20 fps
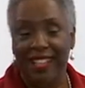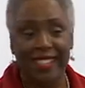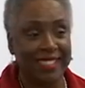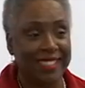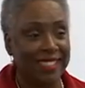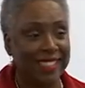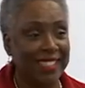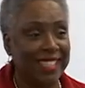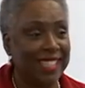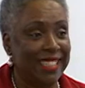
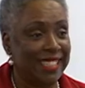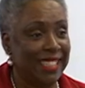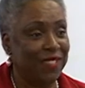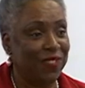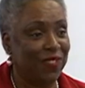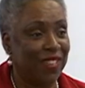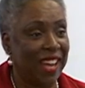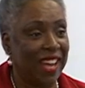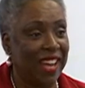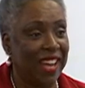to
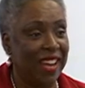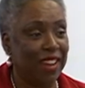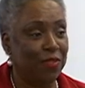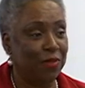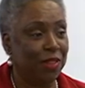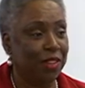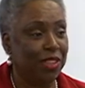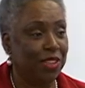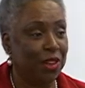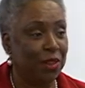65
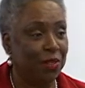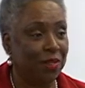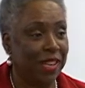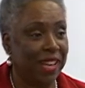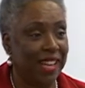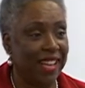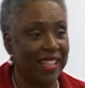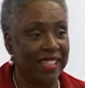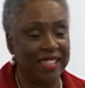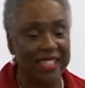with no
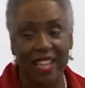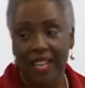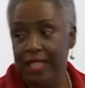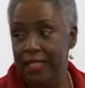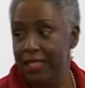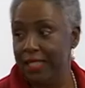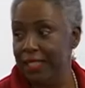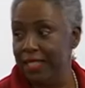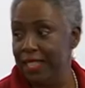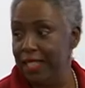lights
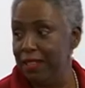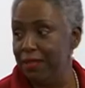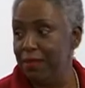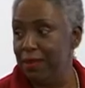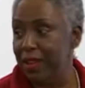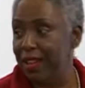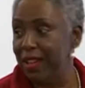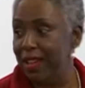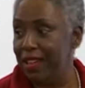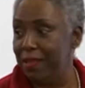to get
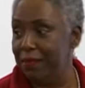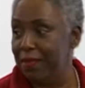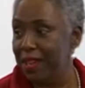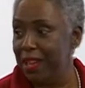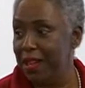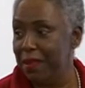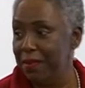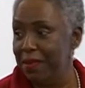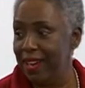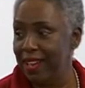uh,
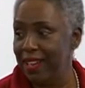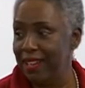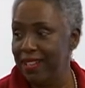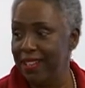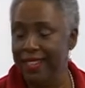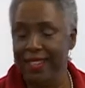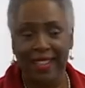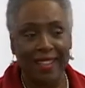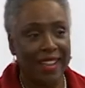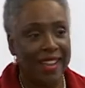Muhammad
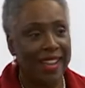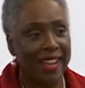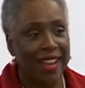Ali